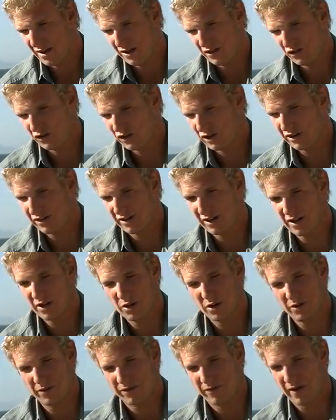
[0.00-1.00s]
just
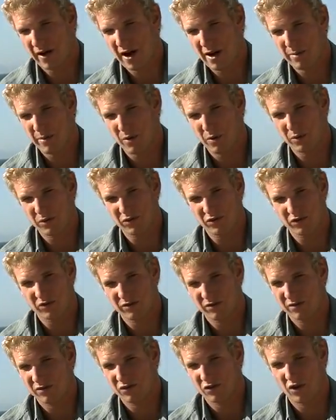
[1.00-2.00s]
continued to fight, but was
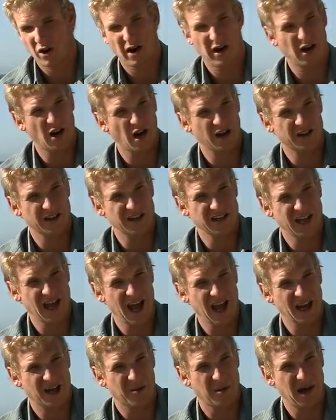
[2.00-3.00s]
trying not to
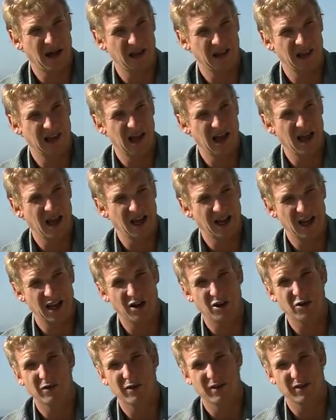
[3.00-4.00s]
yank my leg
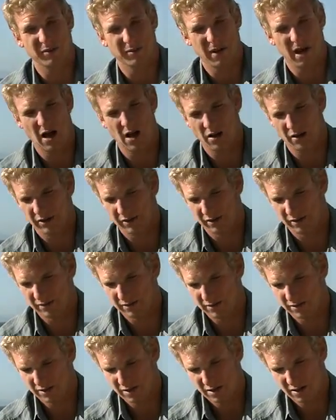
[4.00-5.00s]
out of his mouth,
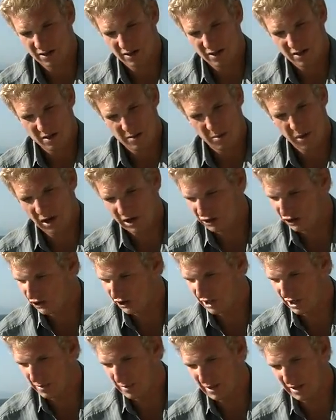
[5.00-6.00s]
and
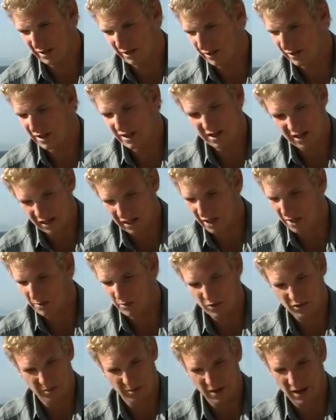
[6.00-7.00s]
punching him and kicking him
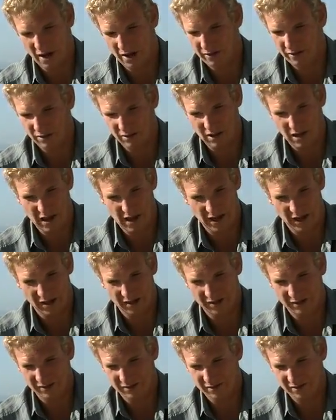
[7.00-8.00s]
with my other leg
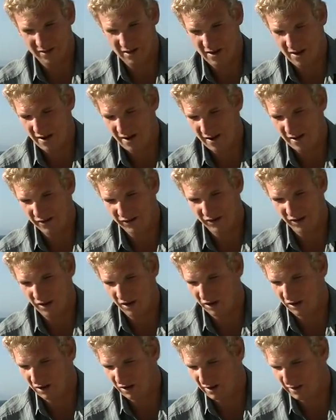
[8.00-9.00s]

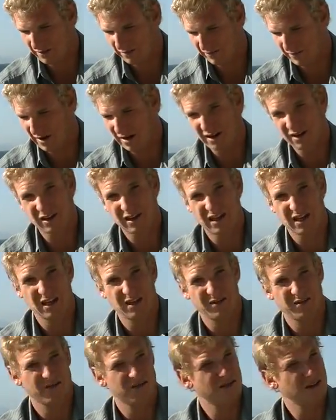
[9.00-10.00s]
till finally